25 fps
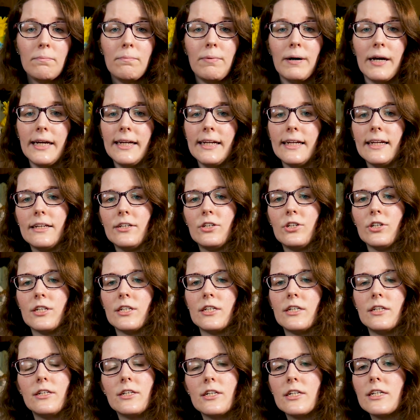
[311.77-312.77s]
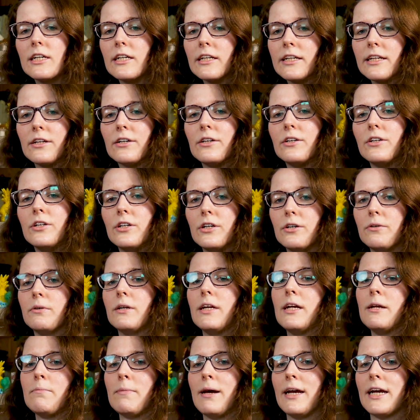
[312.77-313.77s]
But just just a little
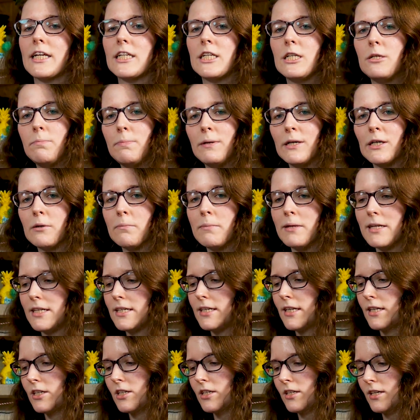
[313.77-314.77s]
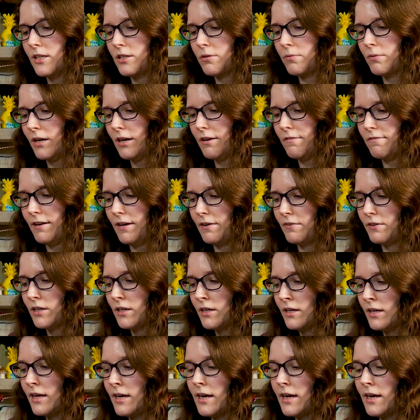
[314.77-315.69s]
note in my experiments, that's that's what I found.